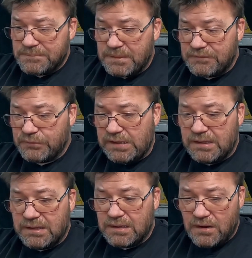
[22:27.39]
But if we
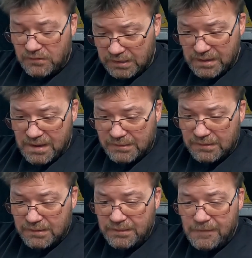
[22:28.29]
can get it all
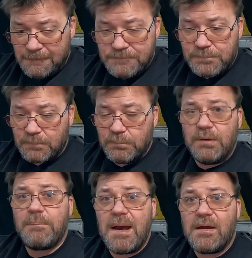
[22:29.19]
connected,
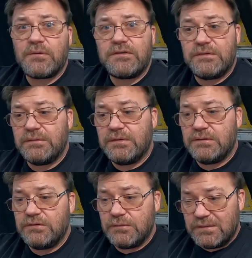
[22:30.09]
put power to
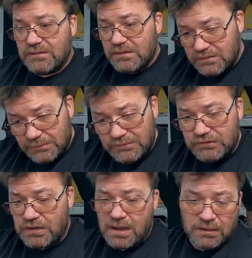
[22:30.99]
it, do a systems
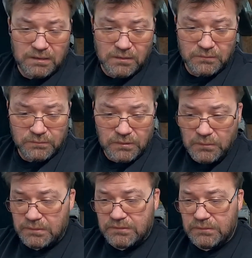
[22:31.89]
check, you know,
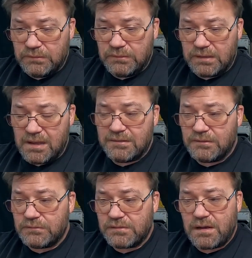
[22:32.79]
go into the
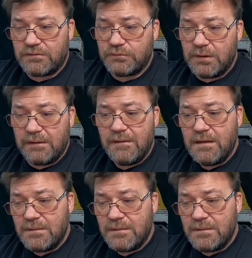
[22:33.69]
K-Tune software,